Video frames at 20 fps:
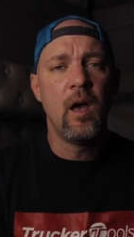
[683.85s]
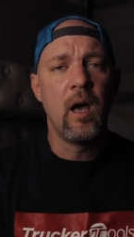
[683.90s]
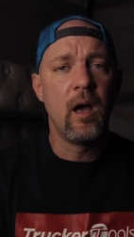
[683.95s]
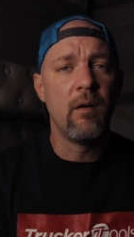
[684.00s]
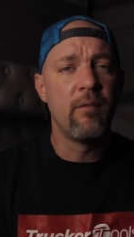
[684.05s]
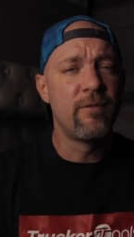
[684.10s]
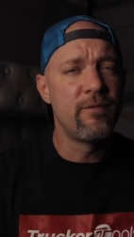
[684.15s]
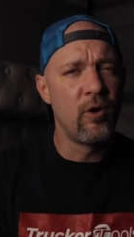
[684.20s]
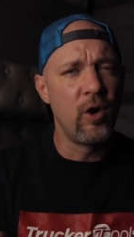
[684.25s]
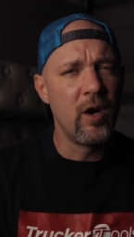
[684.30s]

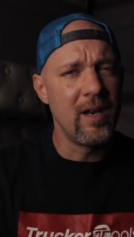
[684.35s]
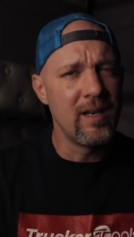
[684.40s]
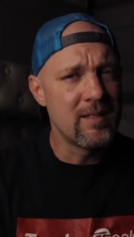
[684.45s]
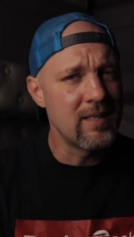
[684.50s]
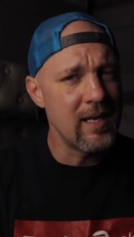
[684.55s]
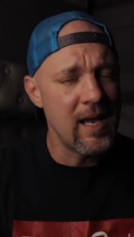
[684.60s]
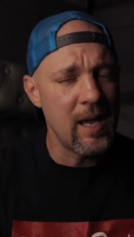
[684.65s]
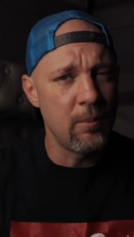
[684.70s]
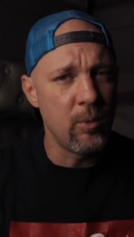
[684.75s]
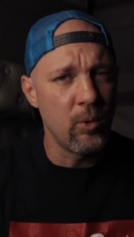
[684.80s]
Uh, for an
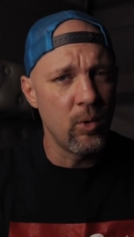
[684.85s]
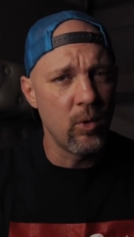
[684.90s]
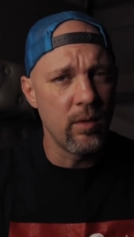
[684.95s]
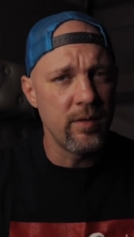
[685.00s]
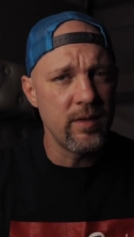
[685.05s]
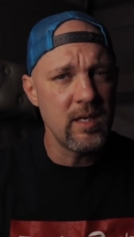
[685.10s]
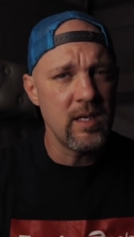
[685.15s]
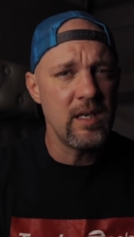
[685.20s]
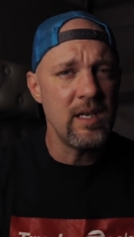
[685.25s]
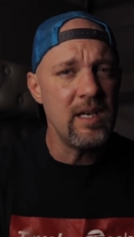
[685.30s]

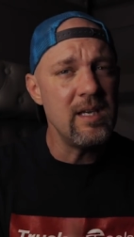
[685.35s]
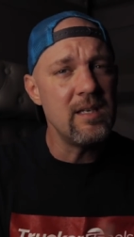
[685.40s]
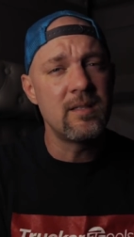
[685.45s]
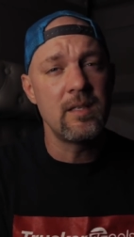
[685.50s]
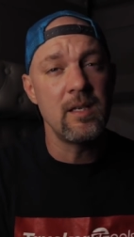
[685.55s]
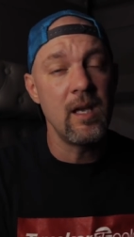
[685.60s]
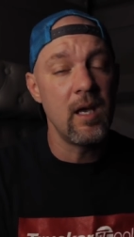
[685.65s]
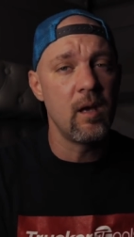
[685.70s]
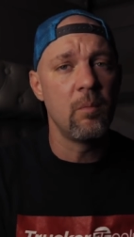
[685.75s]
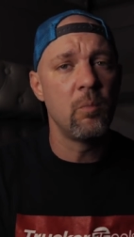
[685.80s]
example, the
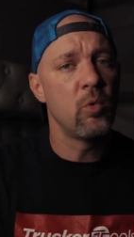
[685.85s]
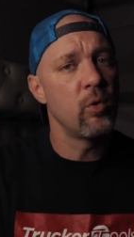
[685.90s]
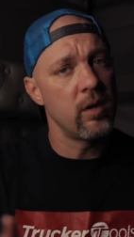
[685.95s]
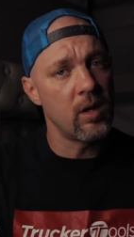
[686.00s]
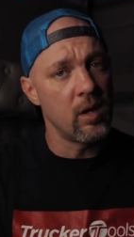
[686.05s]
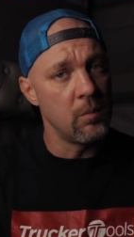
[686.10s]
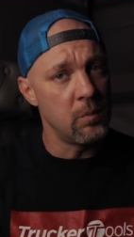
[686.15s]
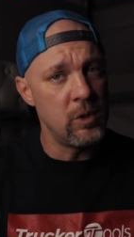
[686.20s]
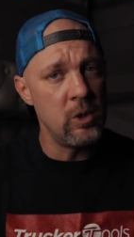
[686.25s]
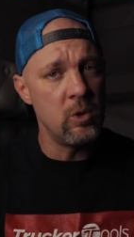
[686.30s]
ECM
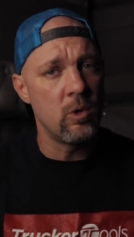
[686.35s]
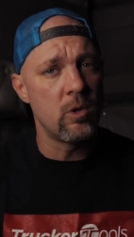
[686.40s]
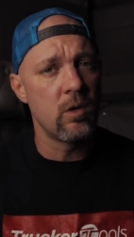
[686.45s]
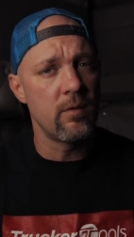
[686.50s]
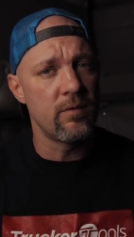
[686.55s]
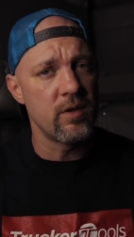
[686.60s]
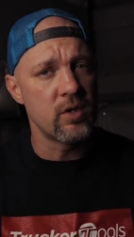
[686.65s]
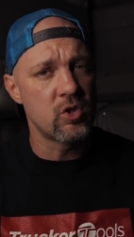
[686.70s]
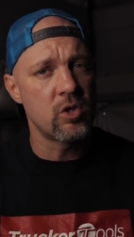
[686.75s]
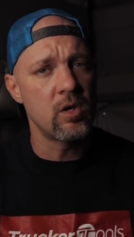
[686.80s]
or the
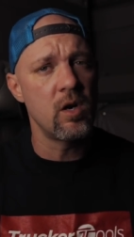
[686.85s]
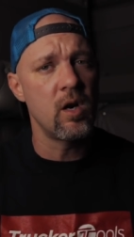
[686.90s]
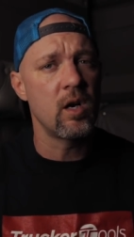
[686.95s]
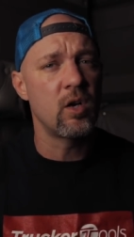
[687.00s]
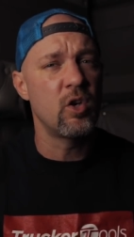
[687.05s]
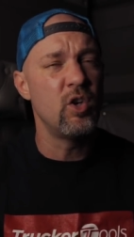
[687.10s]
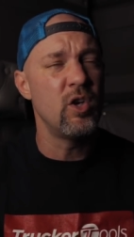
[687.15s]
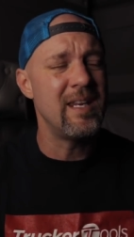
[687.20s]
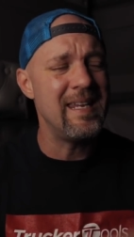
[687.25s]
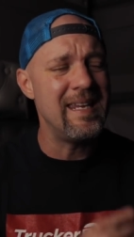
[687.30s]
computer of the
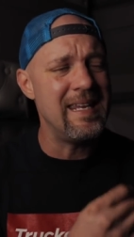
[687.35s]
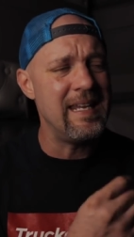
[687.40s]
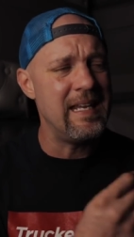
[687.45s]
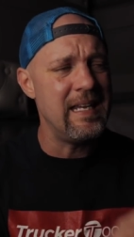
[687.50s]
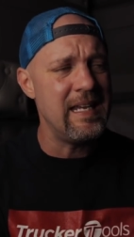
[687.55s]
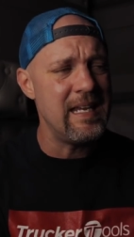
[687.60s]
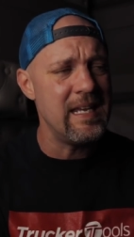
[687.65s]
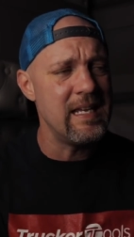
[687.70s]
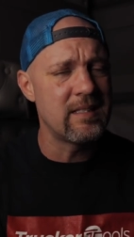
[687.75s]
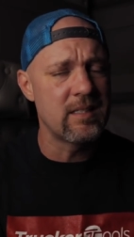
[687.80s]
truck could
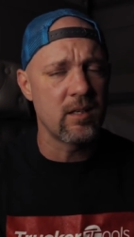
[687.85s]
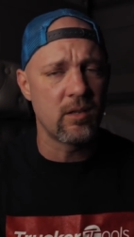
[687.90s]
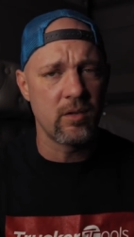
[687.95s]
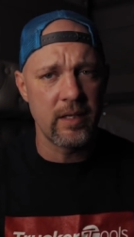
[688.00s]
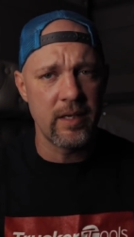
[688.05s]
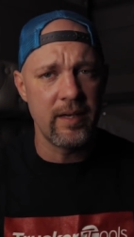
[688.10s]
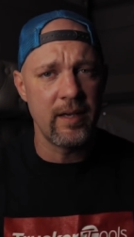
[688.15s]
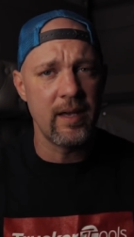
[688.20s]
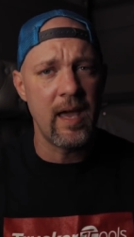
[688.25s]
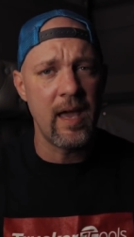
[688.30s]

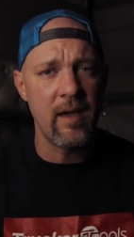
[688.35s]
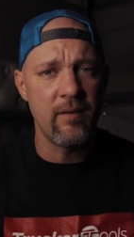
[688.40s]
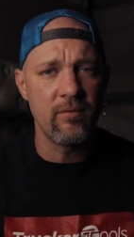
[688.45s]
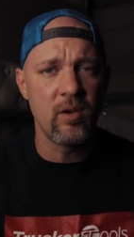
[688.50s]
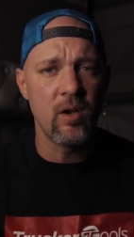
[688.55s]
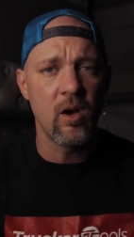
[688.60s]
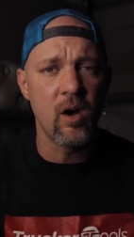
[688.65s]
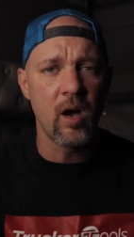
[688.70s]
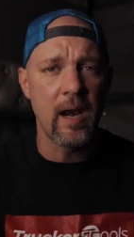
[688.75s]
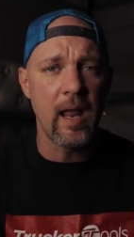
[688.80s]
easily
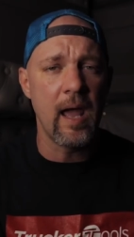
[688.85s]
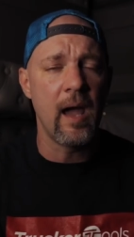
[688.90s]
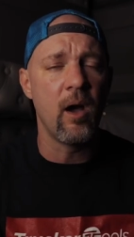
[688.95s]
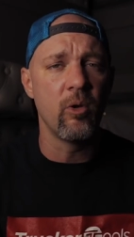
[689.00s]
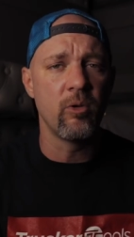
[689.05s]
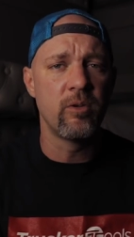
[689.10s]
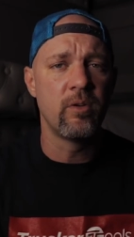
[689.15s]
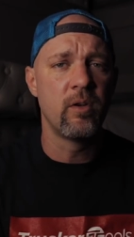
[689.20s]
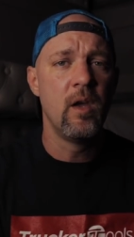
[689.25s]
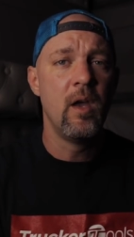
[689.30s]
have gone
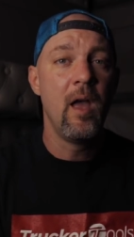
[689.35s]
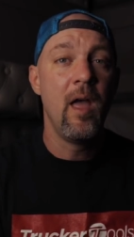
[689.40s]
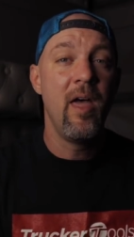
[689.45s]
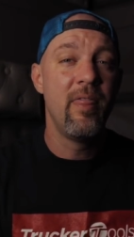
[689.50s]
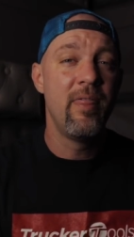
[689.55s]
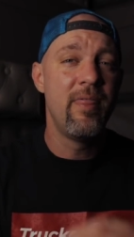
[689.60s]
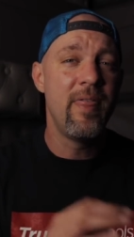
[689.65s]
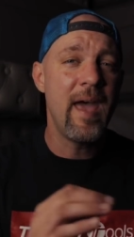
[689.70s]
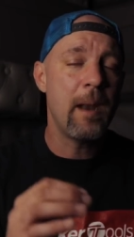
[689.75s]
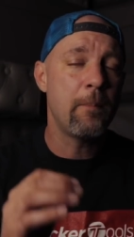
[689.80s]
out.
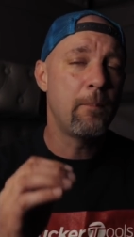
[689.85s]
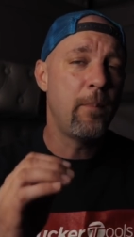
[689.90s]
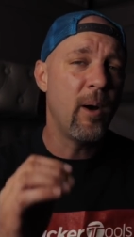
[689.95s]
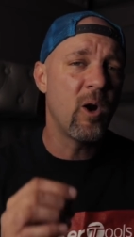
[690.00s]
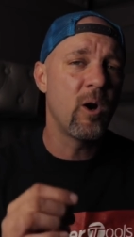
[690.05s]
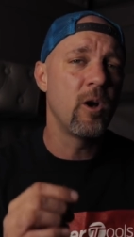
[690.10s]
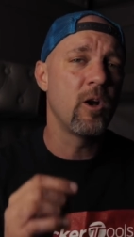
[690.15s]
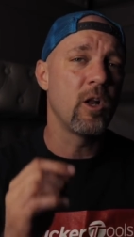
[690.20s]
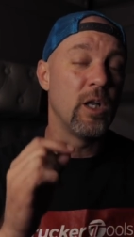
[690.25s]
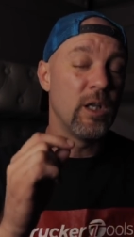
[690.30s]
That
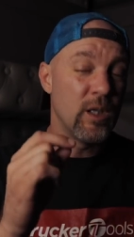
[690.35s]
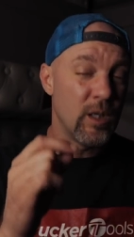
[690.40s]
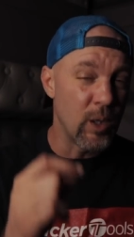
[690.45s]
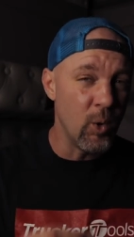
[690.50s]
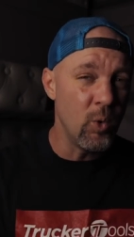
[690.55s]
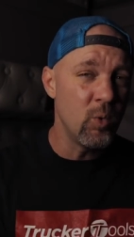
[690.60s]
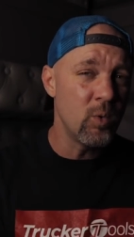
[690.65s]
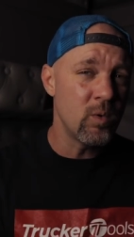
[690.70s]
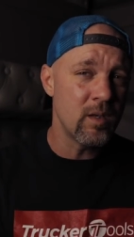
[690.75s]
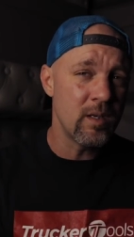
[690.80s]
part
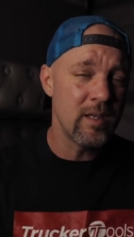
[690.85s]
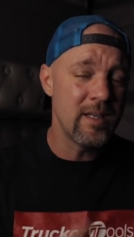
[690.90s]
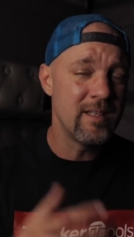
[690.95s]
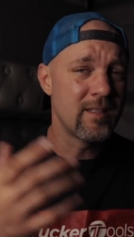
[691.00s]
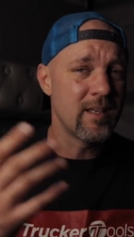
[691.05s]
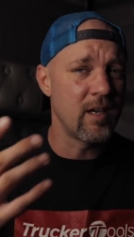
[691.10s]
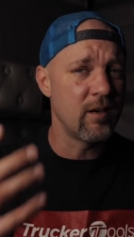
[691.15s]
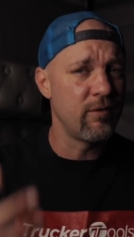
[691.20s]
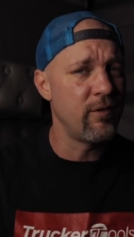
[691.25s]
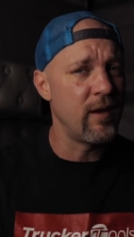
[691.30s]
alone
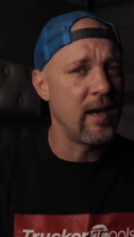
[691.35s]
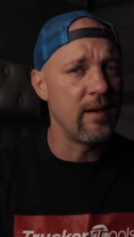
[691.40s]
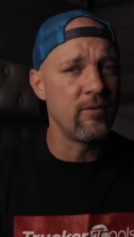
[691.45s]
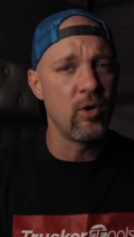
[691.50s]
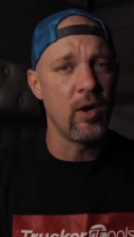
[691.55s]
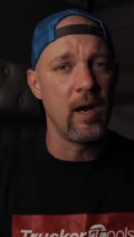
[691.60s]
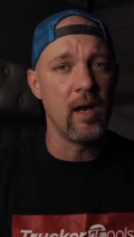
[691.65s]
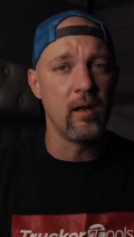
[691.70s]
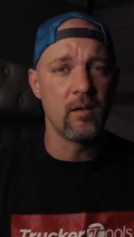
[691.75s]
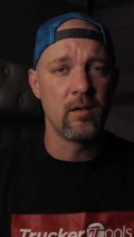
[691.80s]
is like
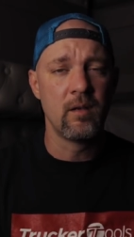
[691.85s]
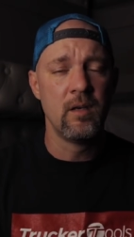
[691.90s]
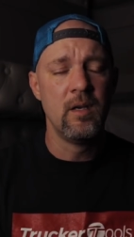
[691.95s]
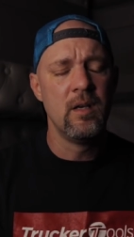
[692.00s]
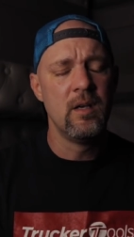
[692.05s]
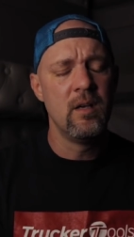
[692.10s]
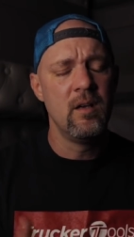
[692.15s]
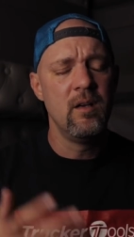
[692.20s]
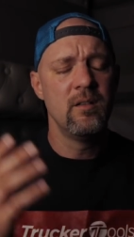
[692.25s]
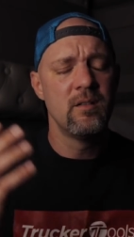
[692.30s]
five grand.
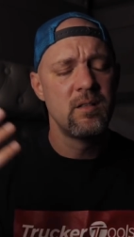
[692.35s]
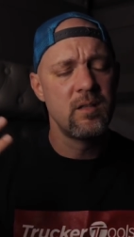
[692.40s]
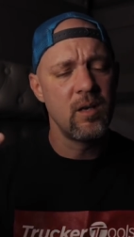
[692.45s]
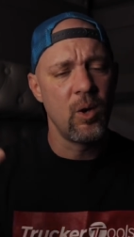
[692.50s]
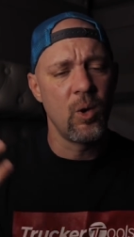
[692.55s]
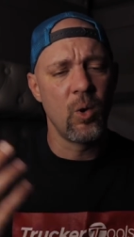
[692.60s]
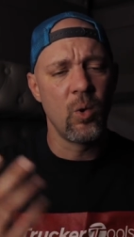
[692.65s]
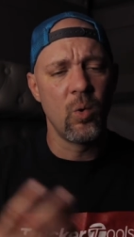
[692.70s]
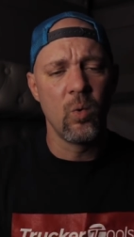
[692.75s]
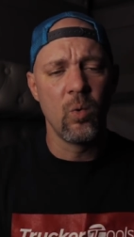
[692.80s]

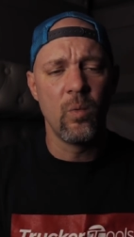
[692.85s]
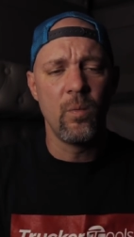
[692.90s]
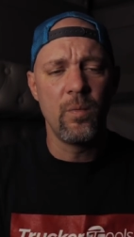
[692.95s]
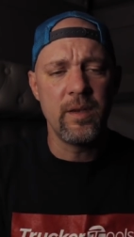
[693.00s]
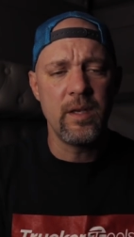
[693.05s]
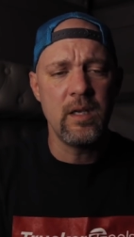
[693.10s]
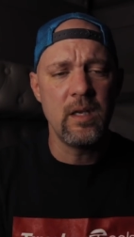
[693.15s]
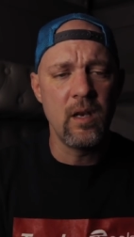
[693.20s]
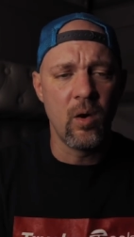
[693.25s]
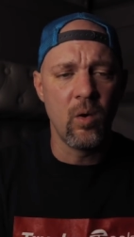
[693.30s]
So,
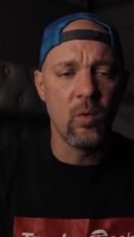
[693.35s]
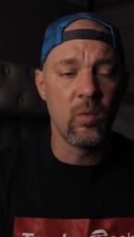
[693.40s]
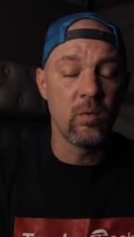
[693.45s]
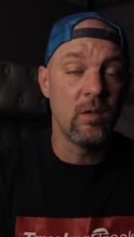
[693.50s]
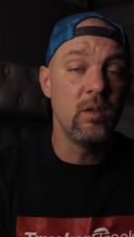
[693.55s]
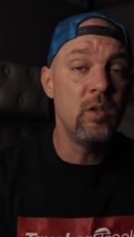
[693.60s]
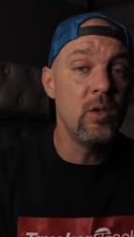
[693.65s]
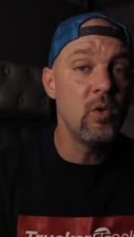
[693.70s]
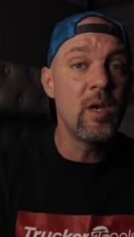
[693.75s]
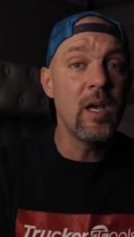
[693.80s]
you
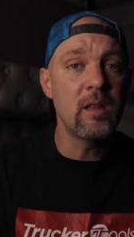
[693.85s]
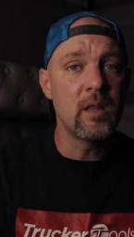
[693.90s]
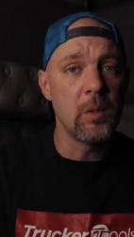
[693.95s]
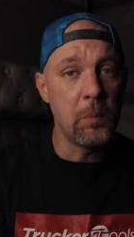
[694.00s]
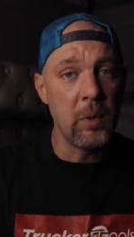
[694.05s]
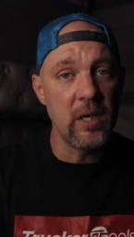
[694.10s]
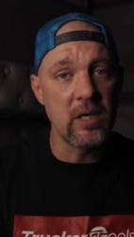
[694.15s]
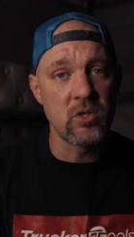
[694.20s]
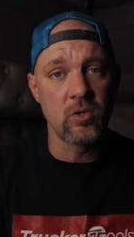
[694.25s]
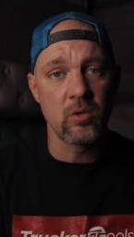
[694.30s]
know, you
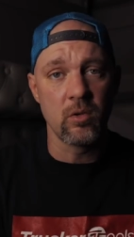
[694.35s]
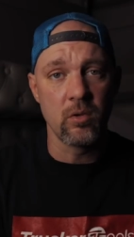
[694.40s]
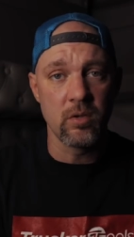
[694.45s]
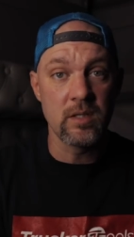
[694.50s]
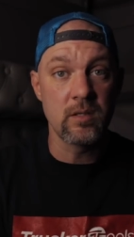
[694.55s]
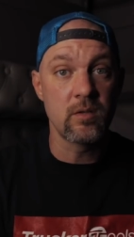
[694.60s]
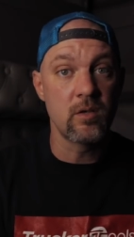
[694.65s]
get the picture.